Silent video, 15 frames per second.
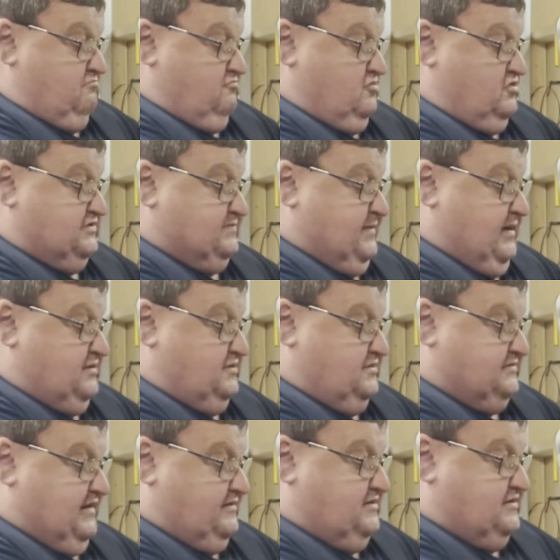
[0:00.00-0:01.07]
I suppose
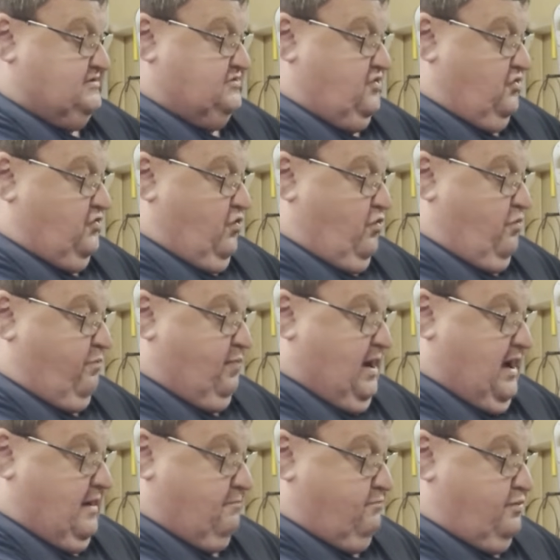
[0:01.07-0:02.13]
it's not an oil
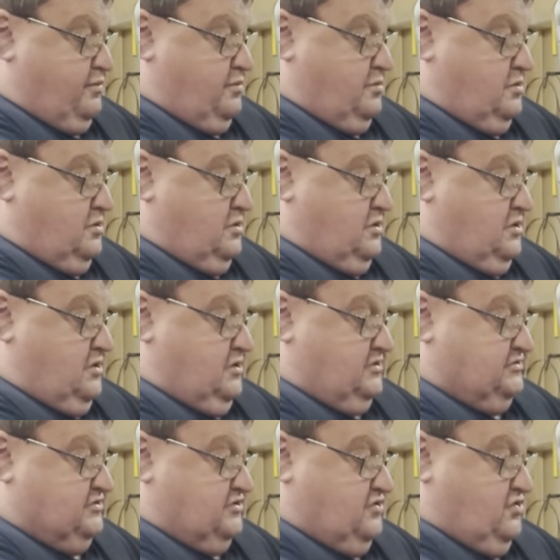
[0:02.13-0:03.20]
pump.
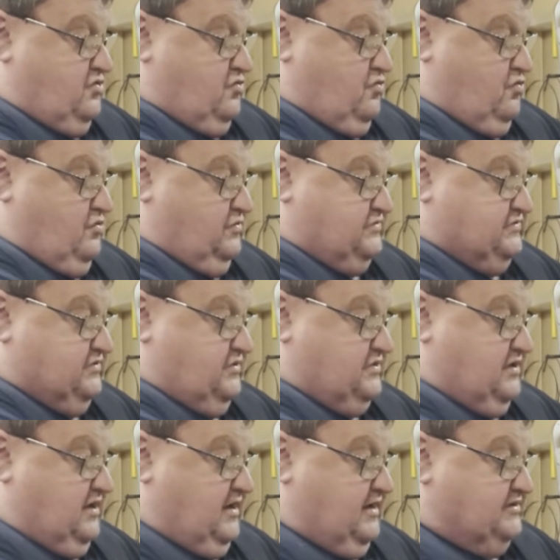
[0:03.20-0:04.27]
It's an oil
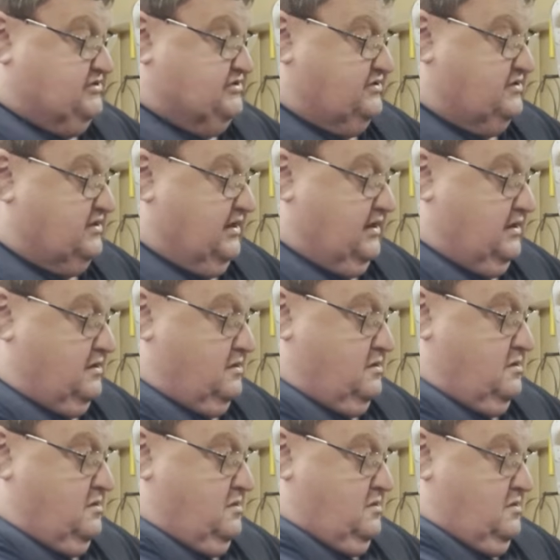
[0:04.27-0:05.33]
circulation thing.
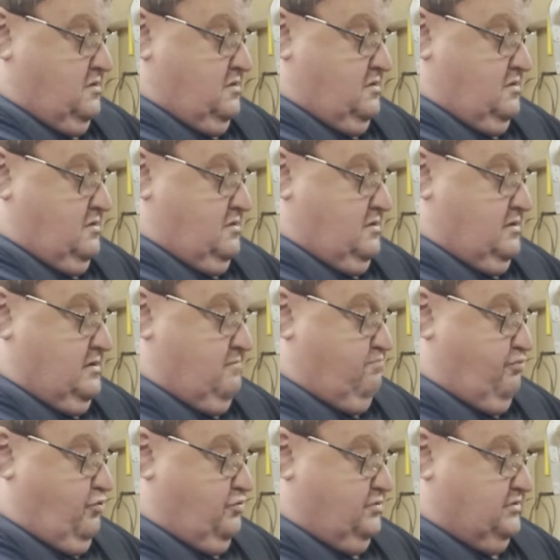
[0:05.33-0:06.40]

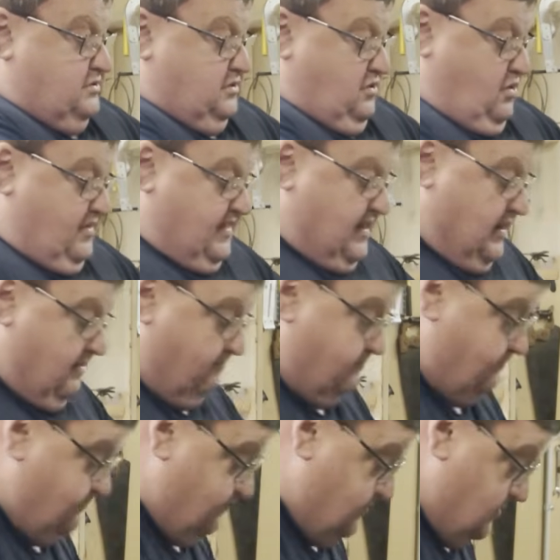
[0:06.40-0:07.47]
Important to line that up
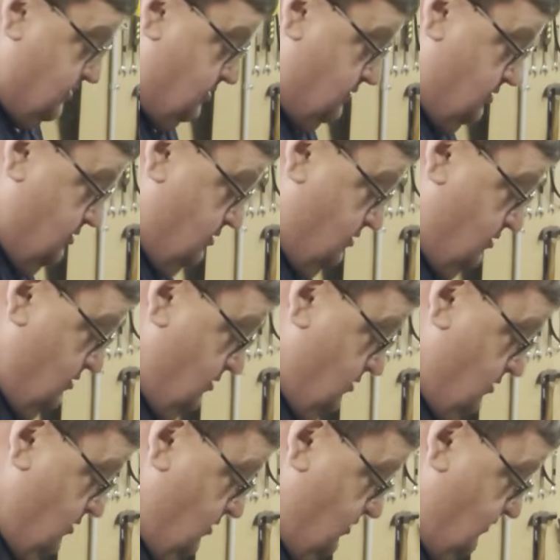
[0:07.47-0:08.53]

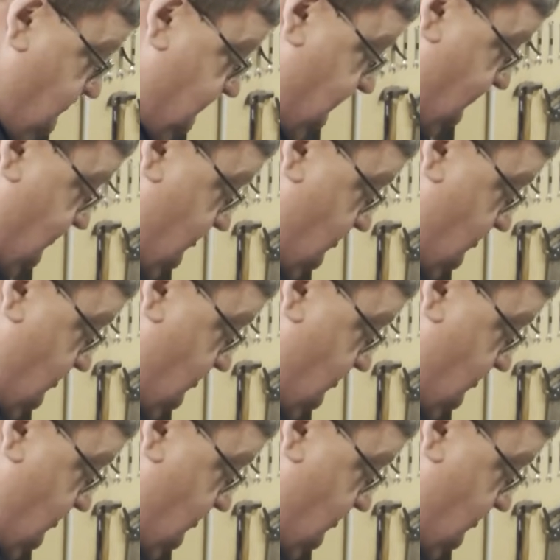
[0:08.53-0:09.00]
so that it